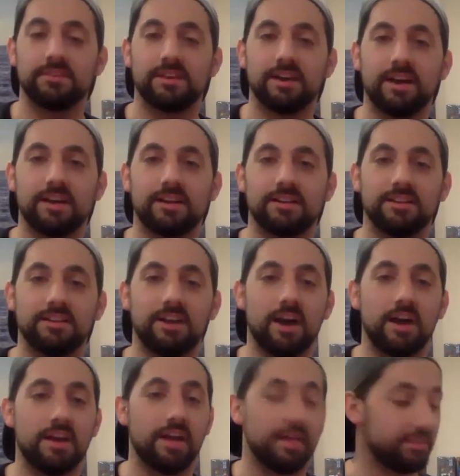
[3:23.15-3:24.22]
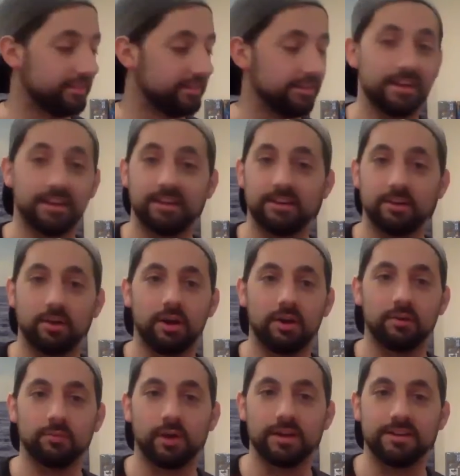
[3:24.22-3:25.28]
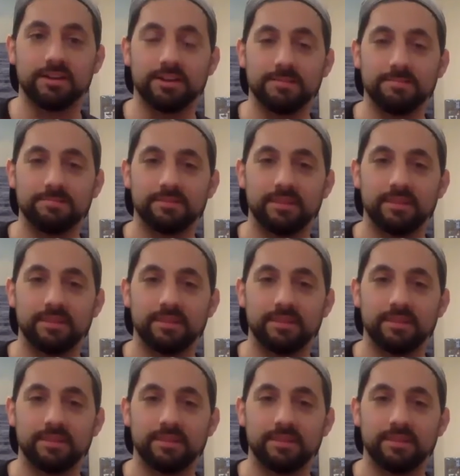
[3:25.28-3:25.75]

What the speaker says: kind of click on the link right here